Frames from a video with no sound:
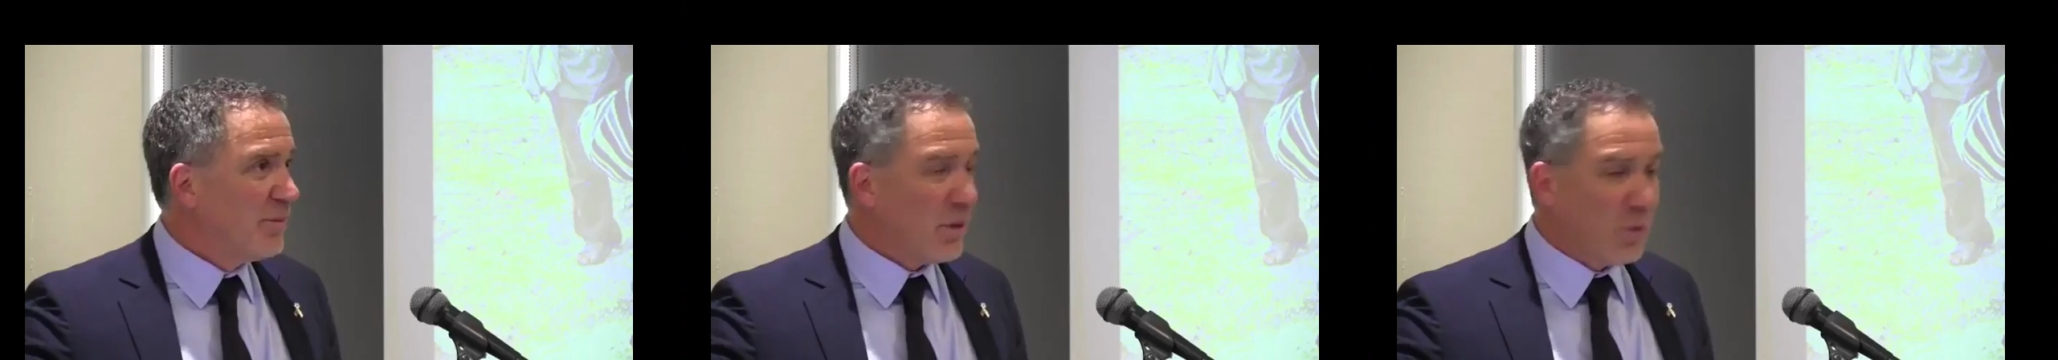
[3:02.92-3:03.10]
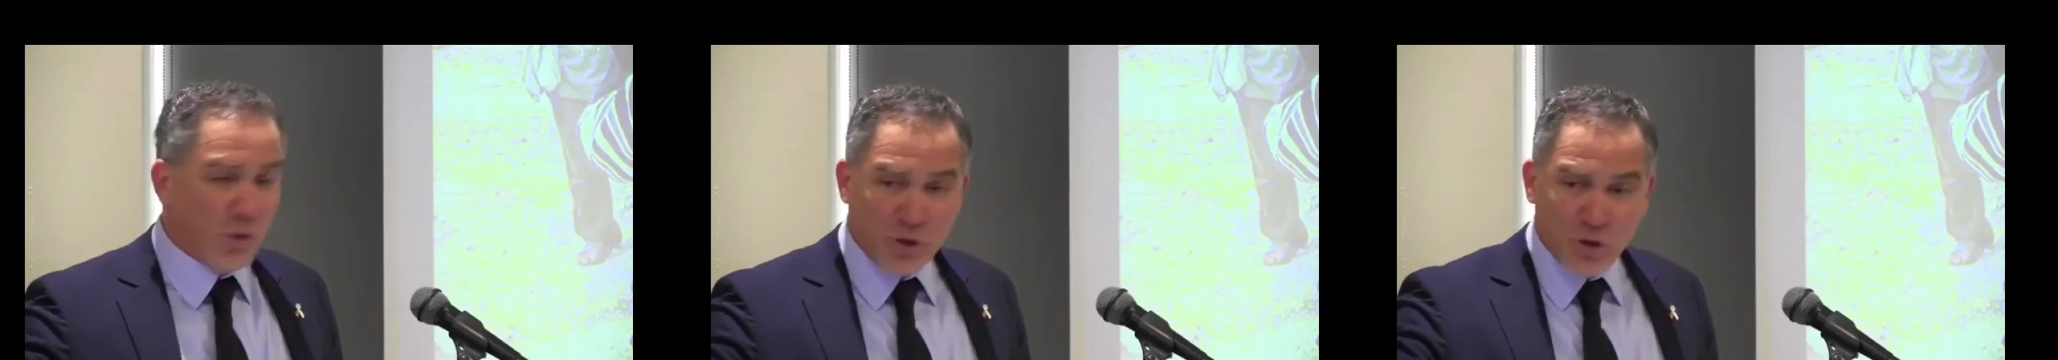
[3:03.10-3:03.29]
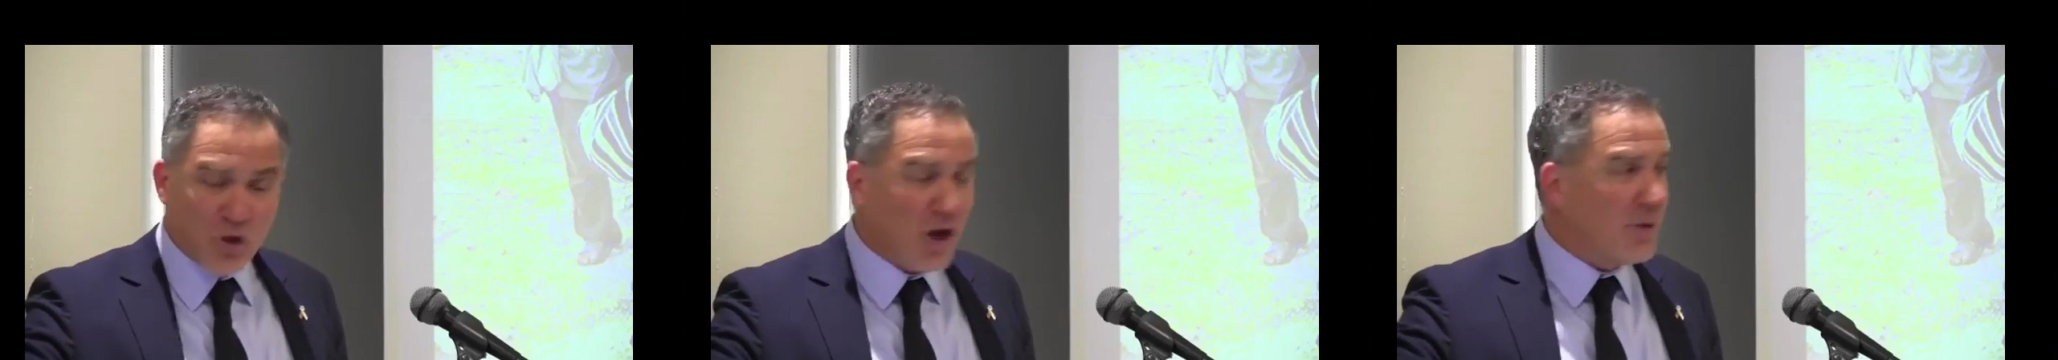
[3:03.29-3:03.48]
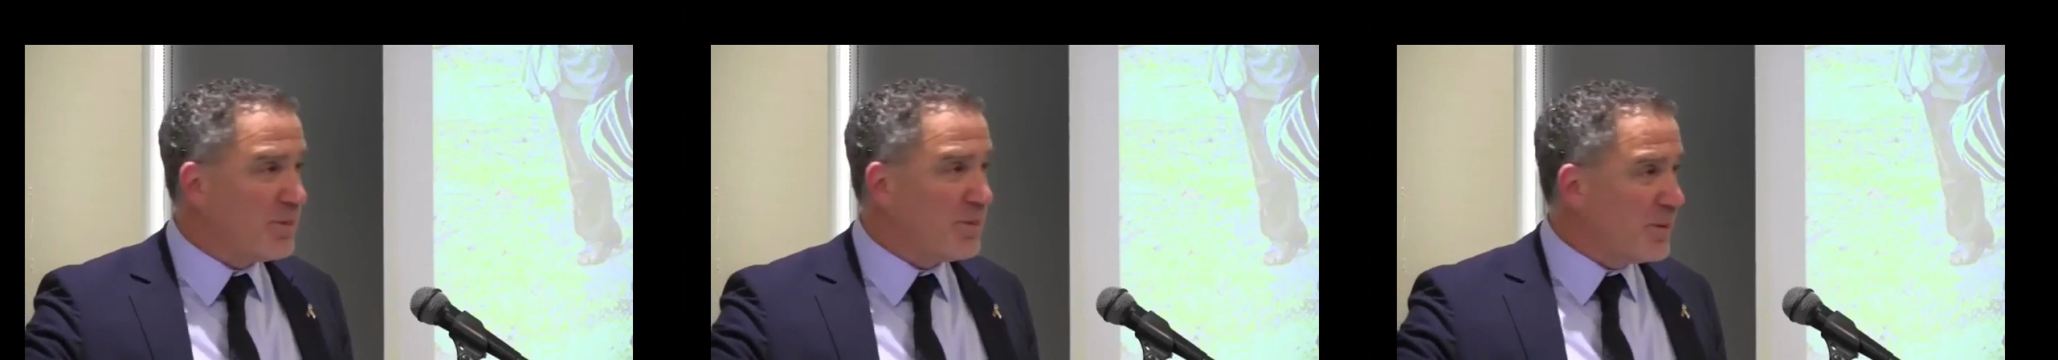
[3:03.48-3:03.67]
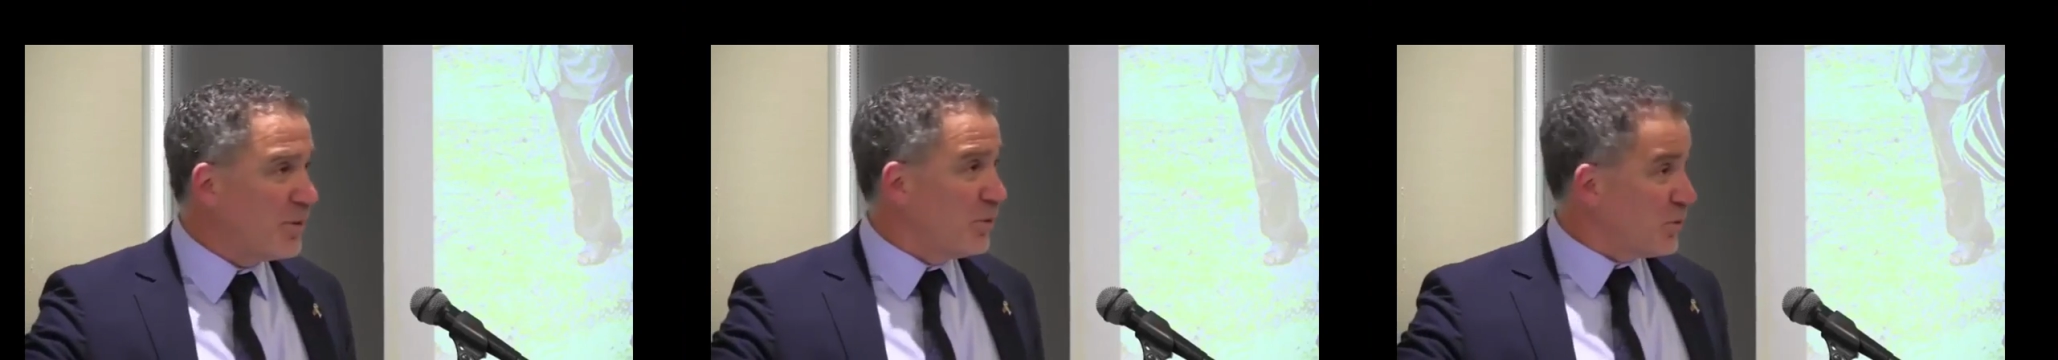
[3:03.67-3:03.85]
But what do you call
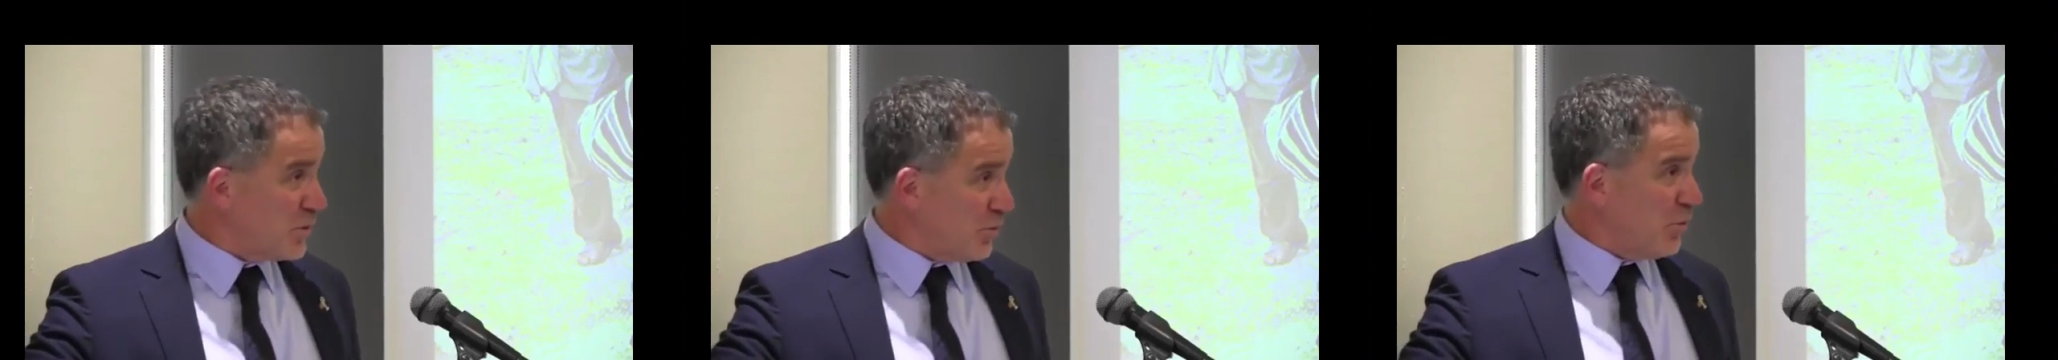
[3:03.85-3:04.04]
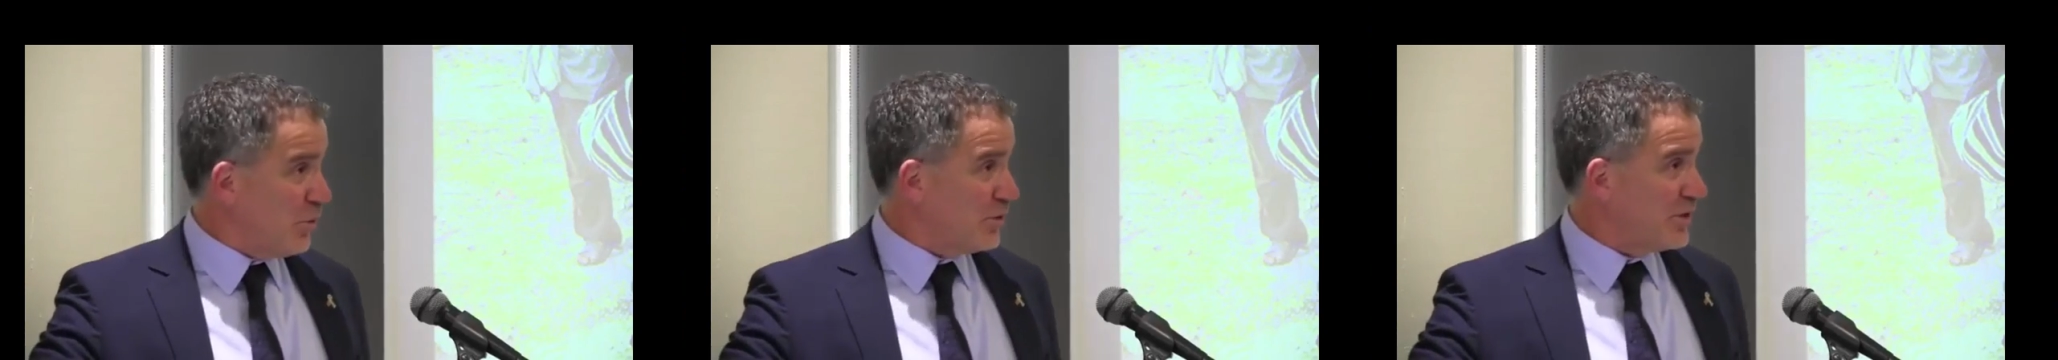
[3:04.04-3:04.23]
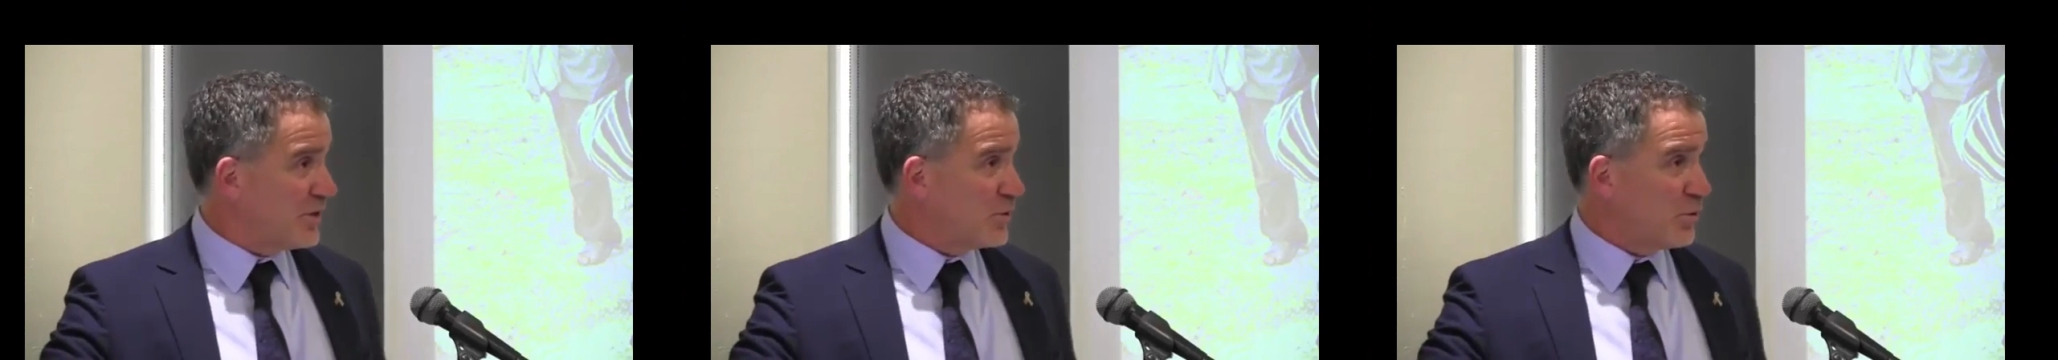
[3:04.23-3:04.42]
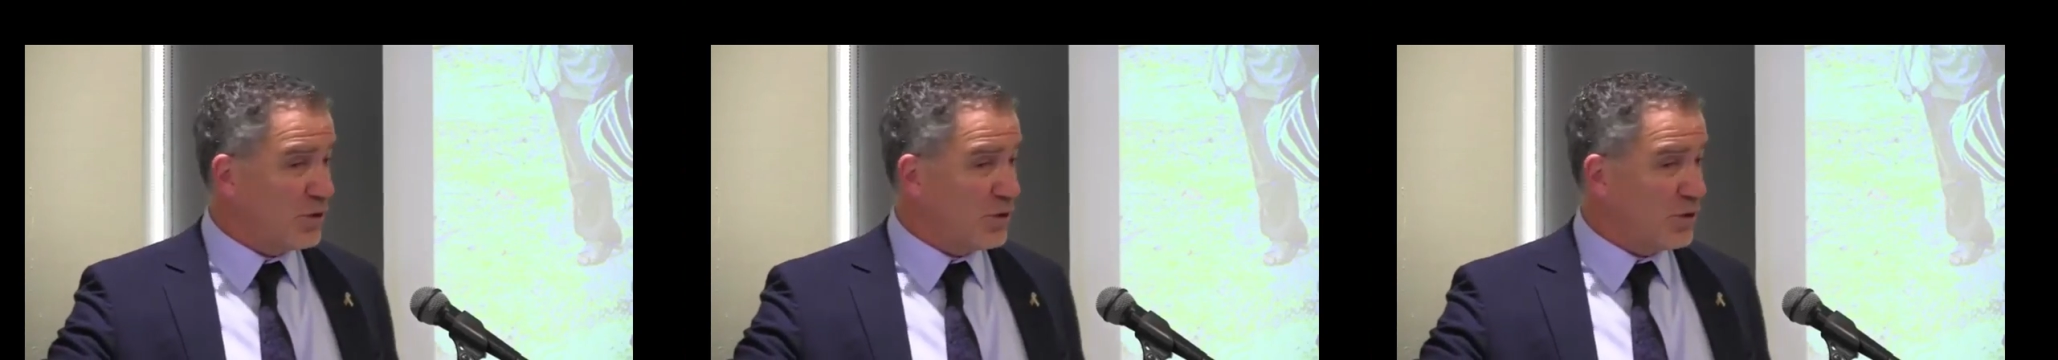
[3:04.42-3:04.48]
people who support this?